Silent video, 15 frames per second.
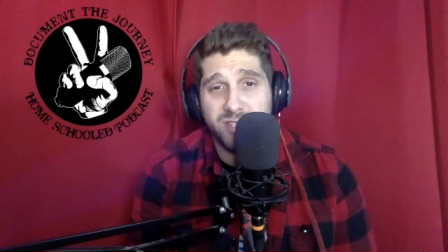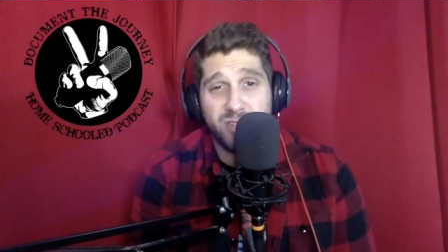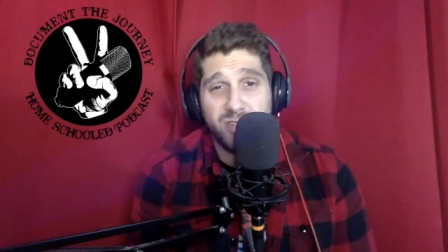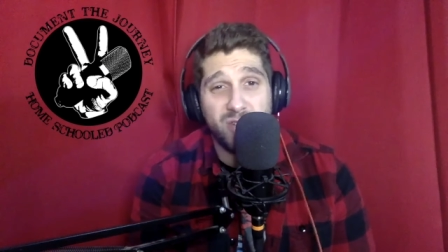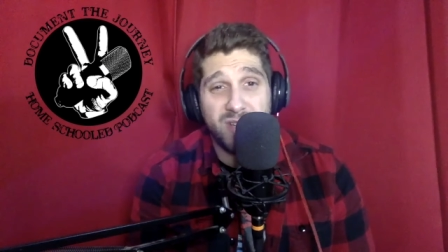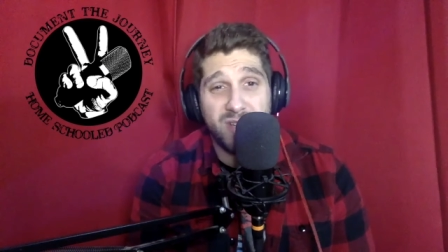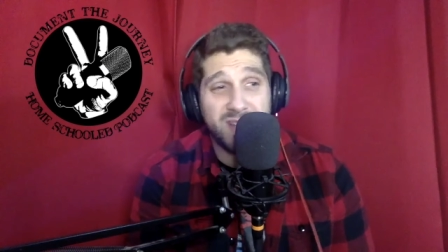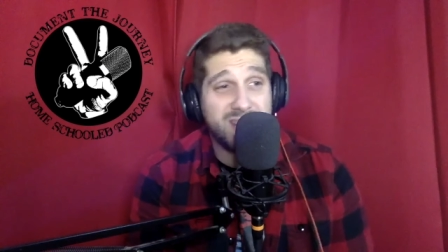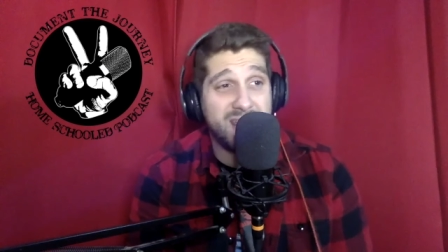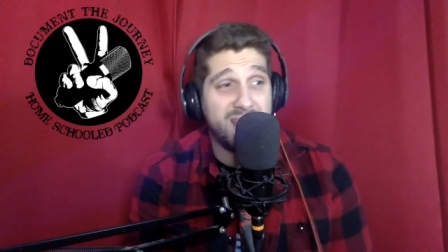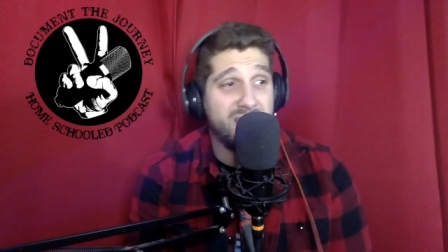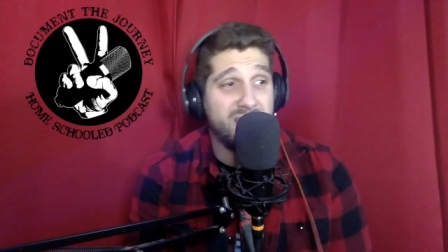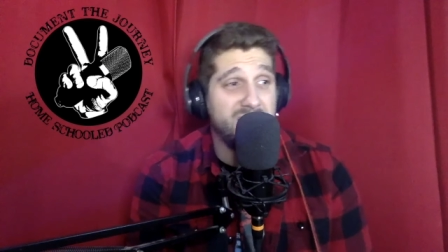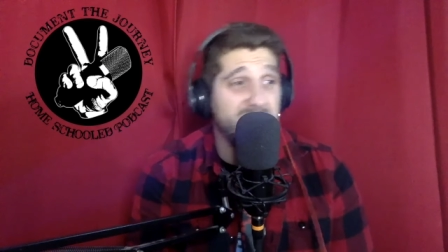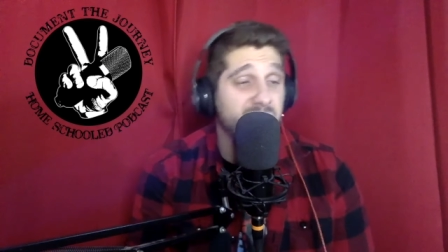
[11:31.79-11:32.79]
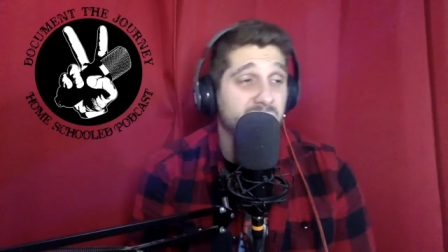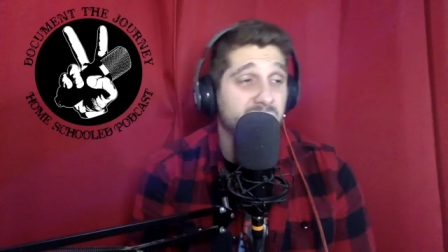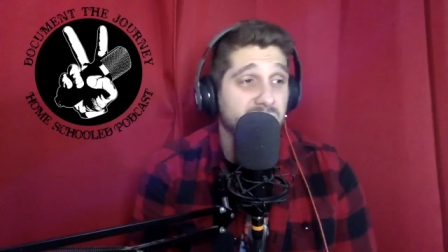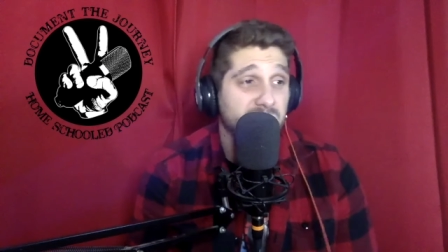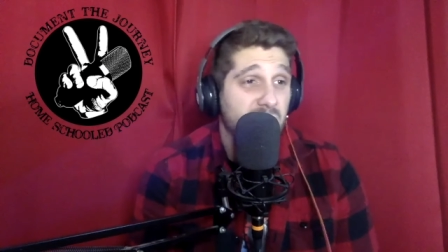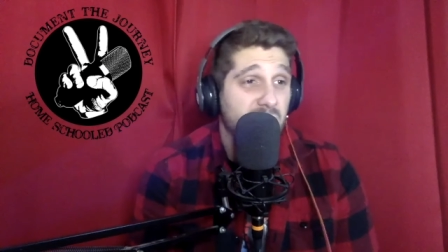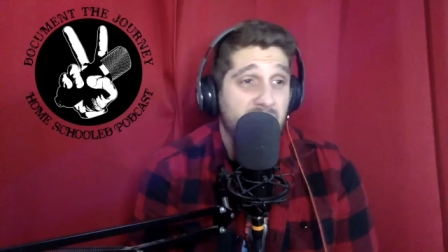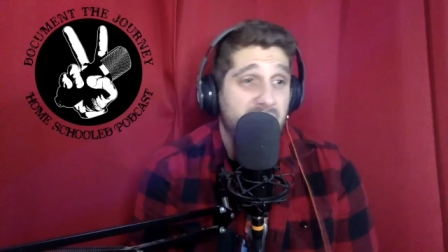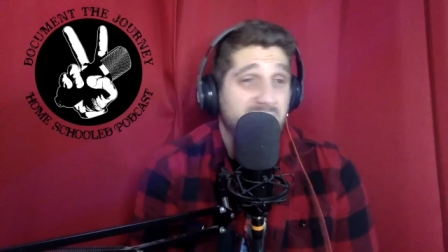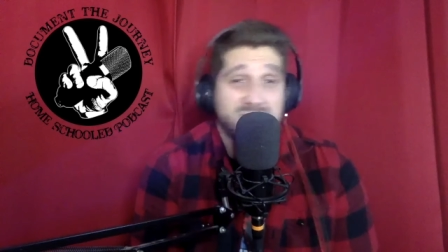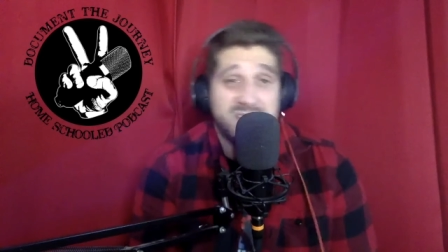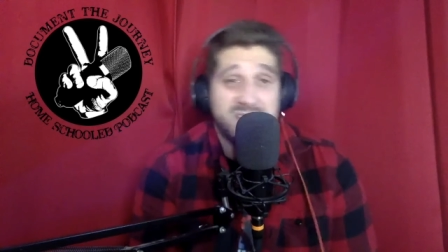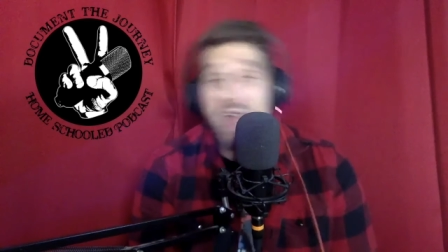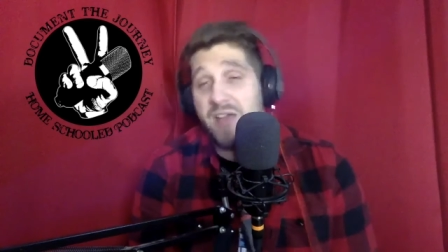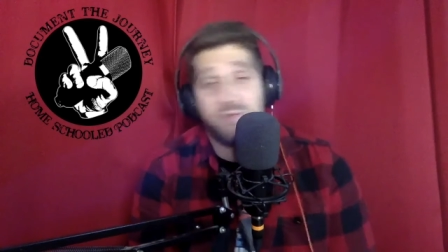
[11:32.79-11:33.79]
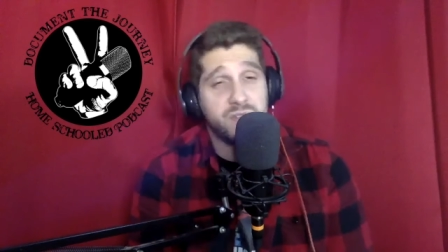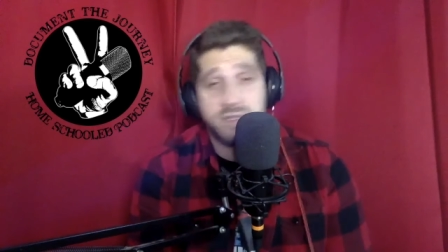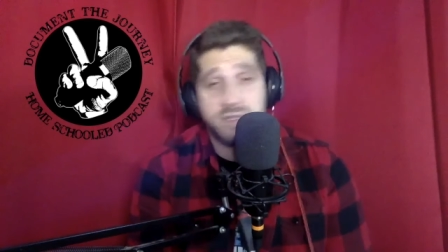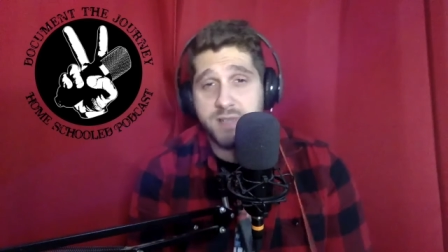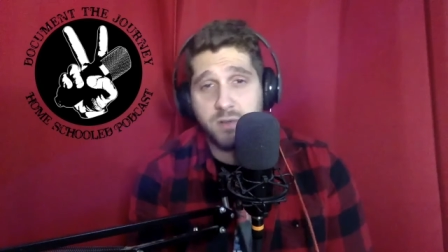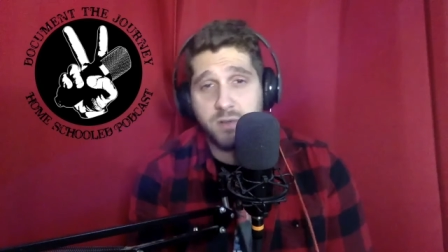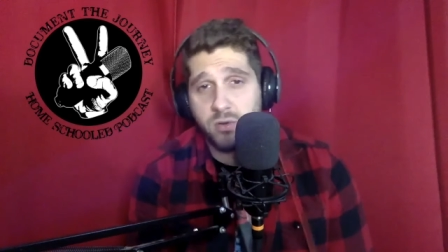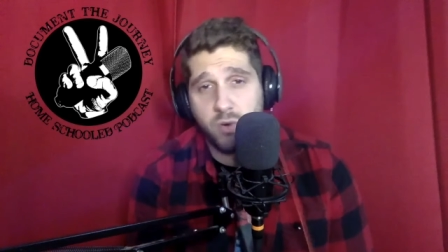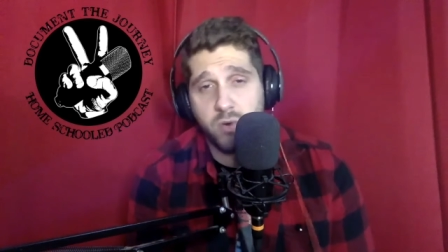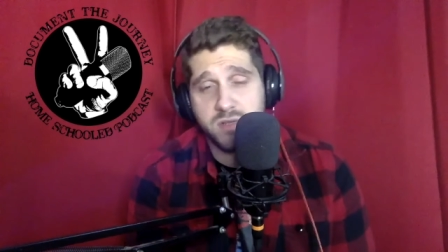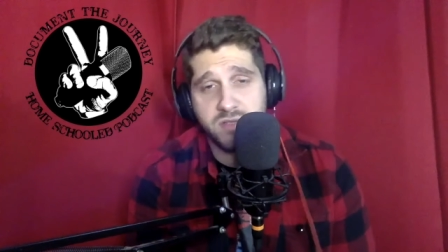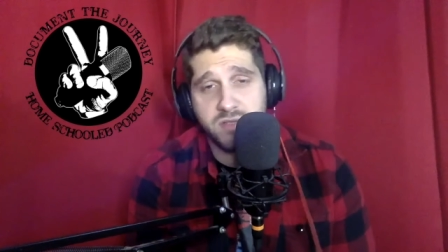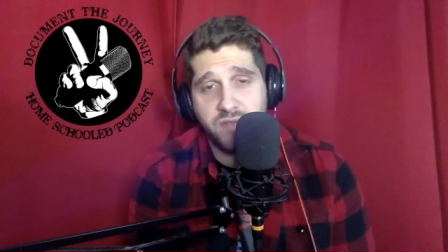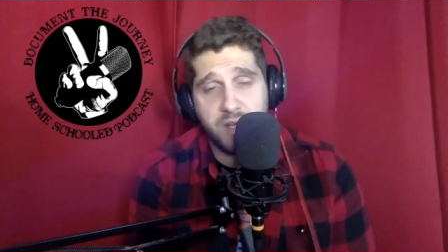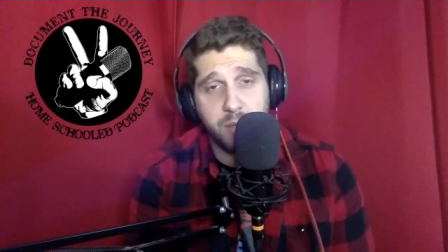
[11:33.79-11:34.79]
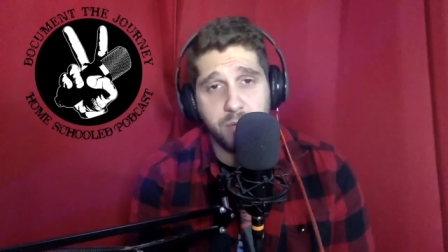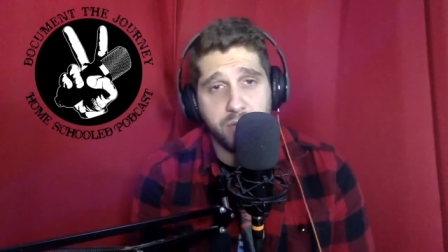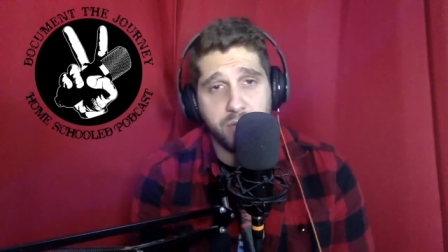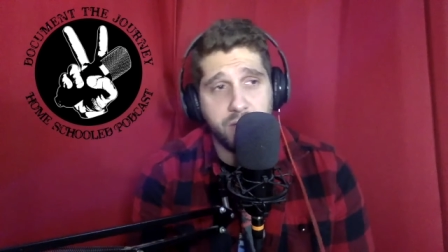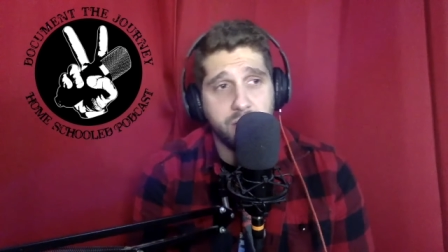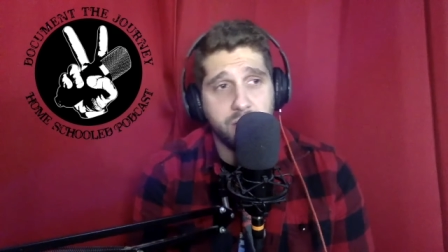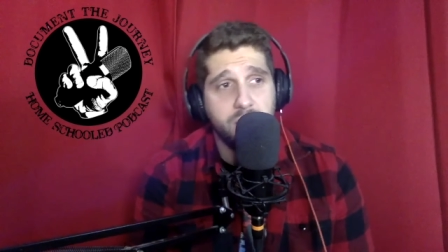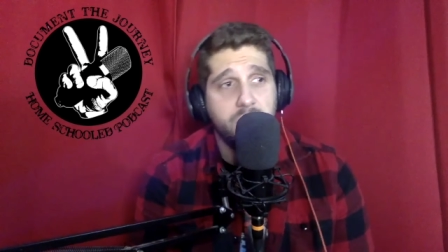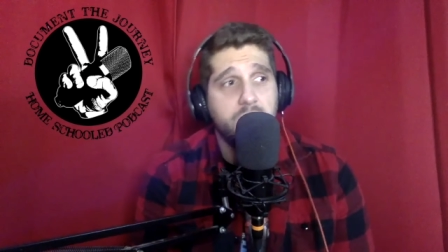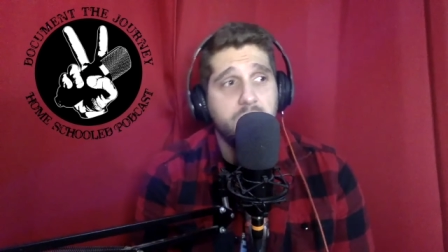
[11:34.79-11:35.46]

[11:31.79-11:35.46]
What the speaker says: So you have access to every single course available there,